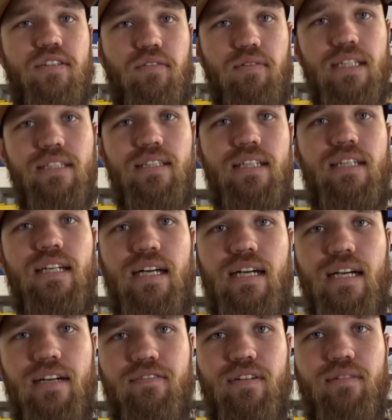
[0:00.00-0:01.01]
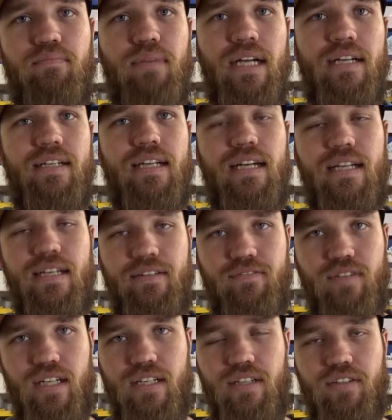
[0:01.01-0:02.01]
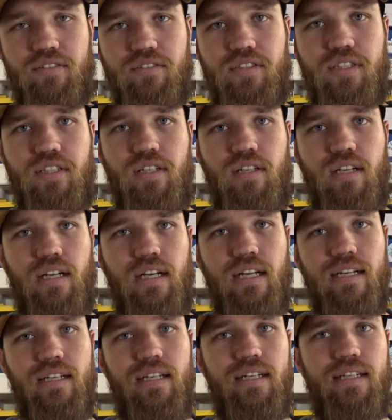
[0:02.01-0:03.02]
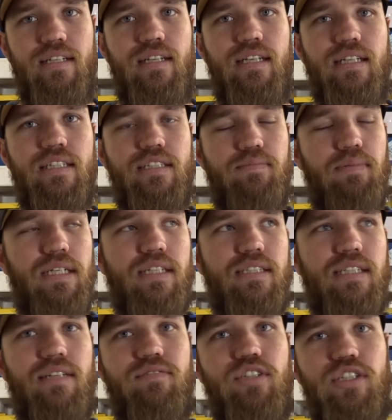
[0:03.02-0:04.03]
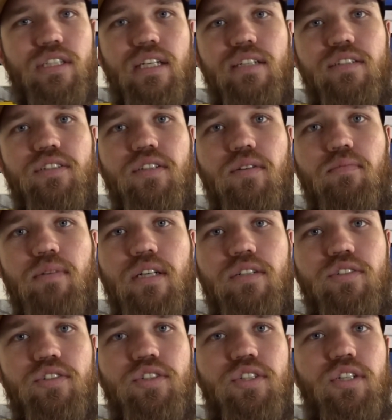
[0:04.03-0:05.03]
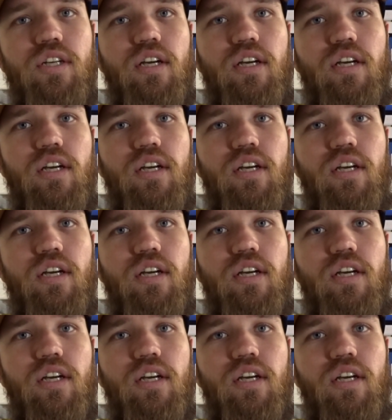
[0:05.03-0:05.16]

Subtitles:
The reason I haven't made any videos lately is because I've just had so much